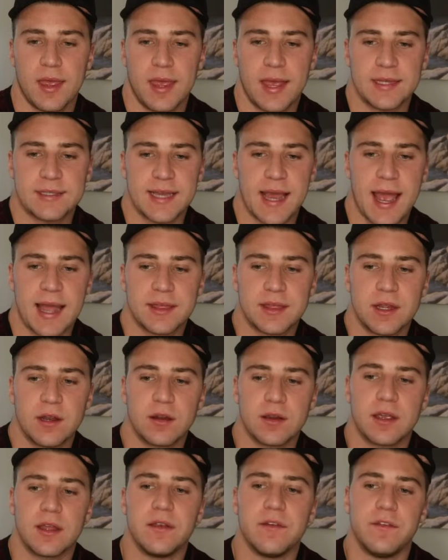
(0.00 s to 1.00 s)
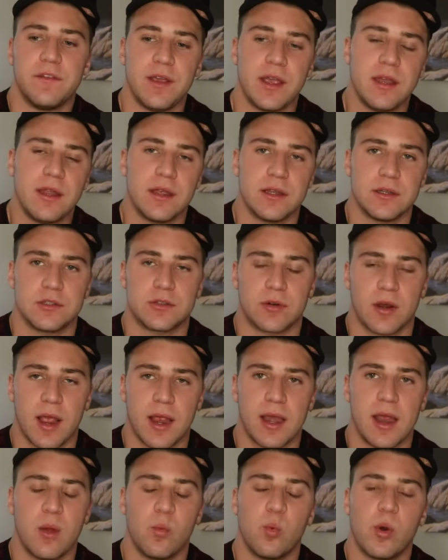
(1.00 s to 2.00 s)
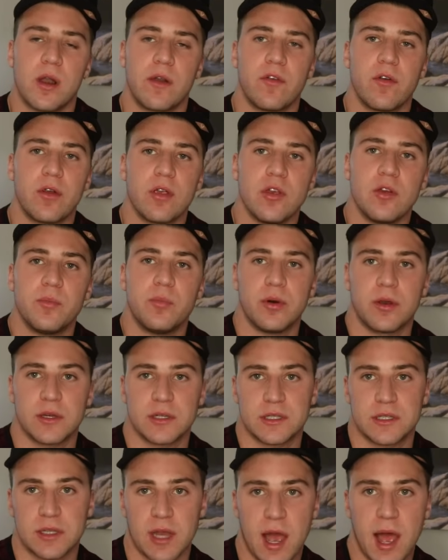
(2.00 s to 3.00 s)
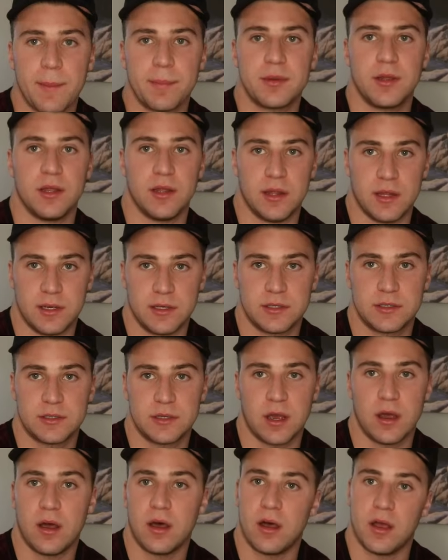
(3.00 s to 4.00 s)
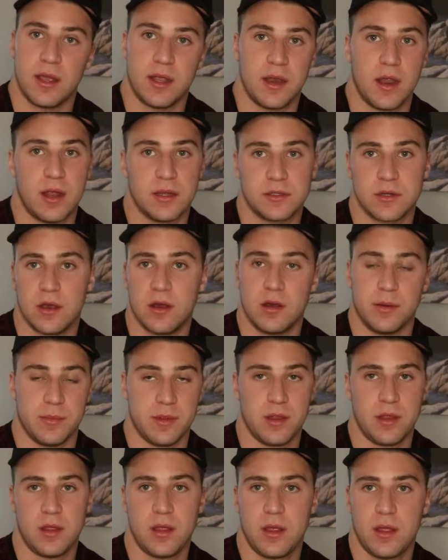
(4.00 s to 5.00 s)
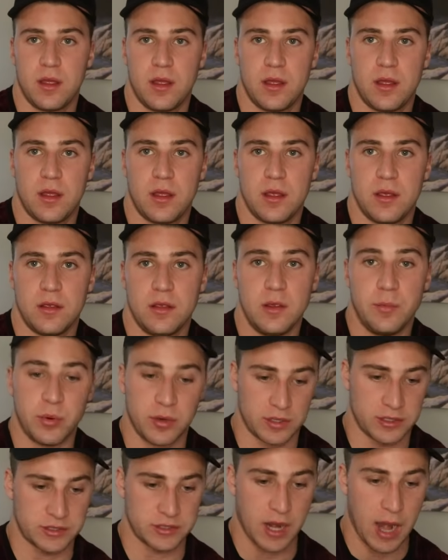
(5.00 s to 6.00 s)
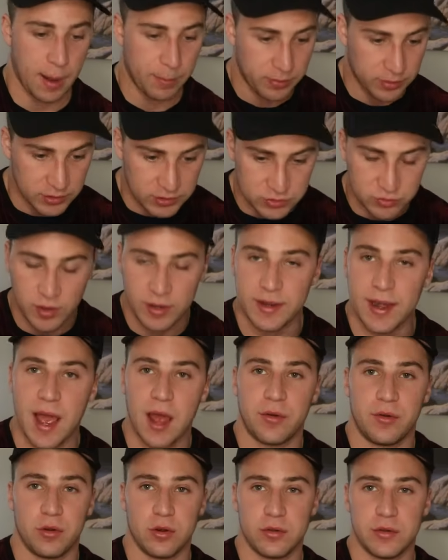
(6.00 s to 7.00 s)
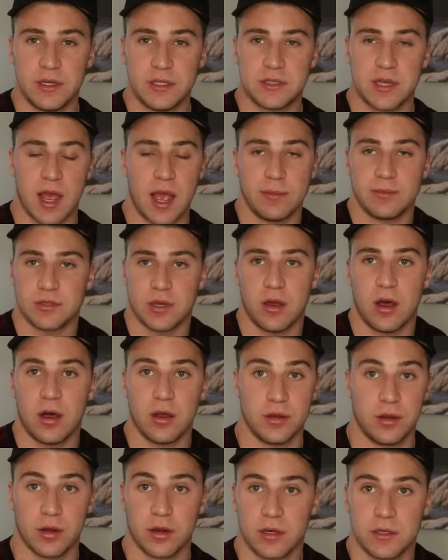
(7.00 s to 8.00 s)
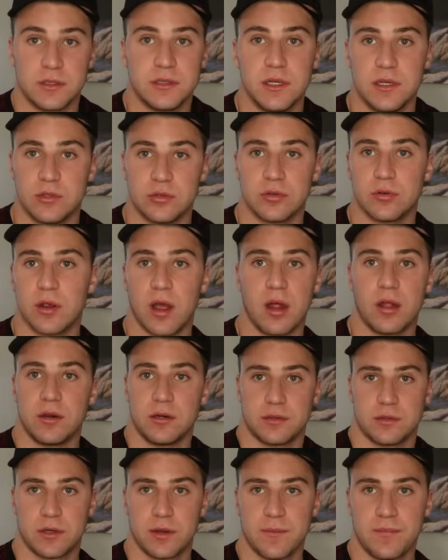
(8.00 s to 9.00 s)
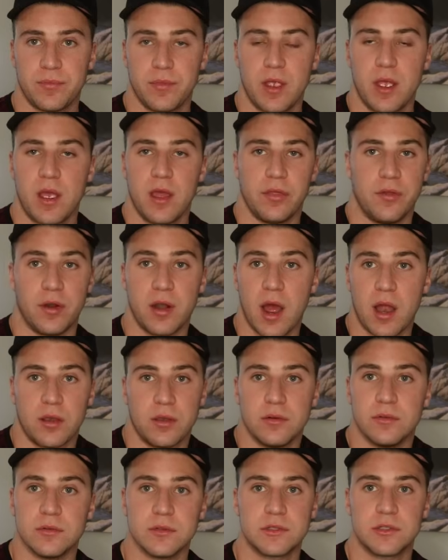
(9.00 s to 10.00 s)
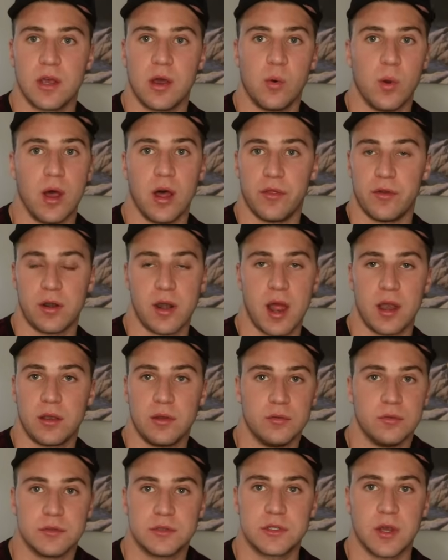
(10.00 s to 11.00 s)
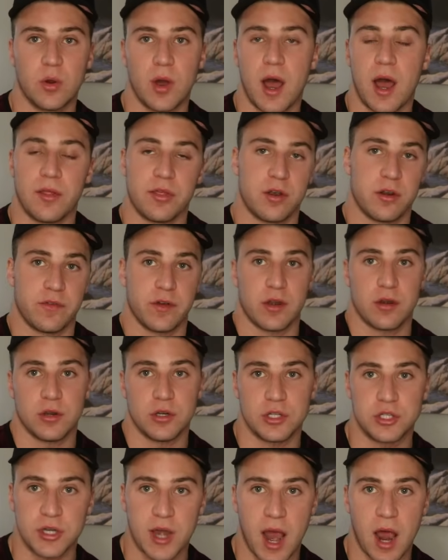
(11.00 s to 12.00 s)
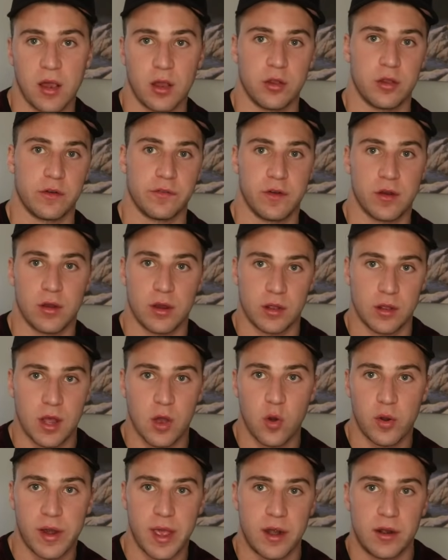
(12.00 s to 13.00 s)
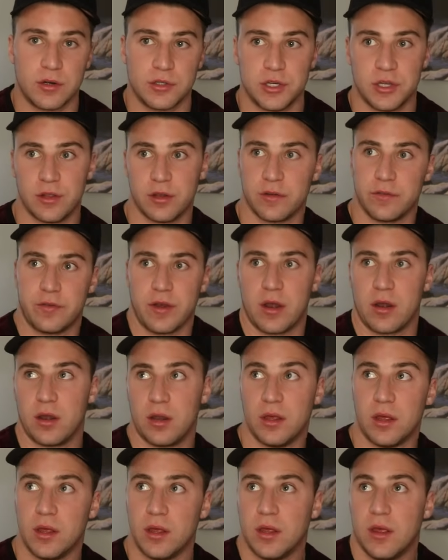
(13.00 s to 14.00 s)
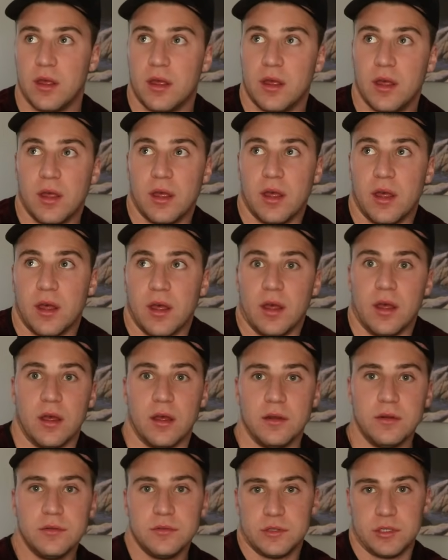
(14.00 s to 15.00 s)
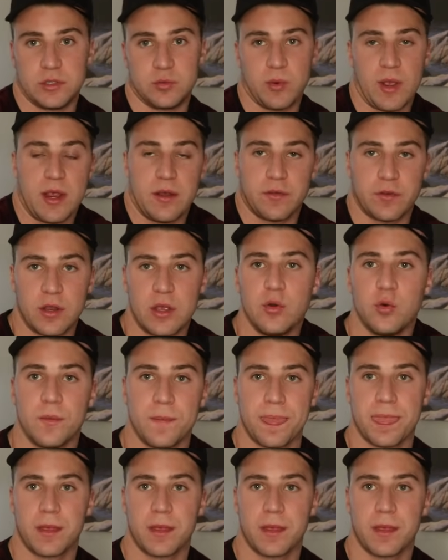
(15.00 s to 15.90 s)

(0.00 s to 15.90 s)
It's at their convenience, right? And whenever you put a stop to this, oh, it hits home. You put a stop to this right now during these times, oh, you're going to see true colors. They're not doing so well. They're not doing so hot. They're very shallow. They're very low in energy. They're very just waiting for you